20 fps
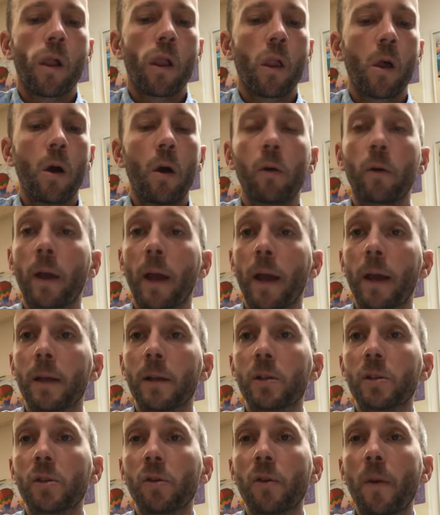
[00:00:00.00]
Okay,
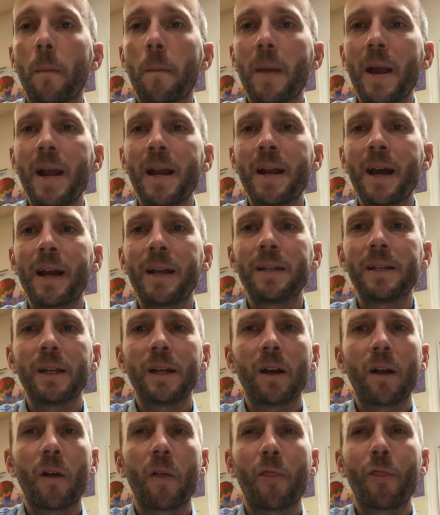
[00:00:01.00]
so the main
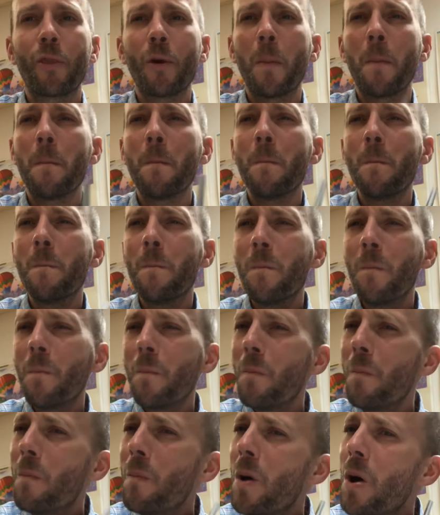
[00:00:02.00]
idea, the
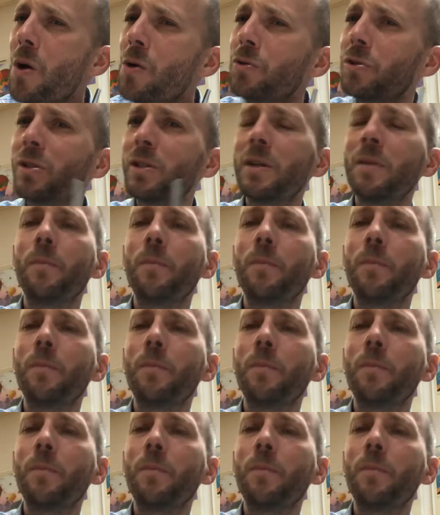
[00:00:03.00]
most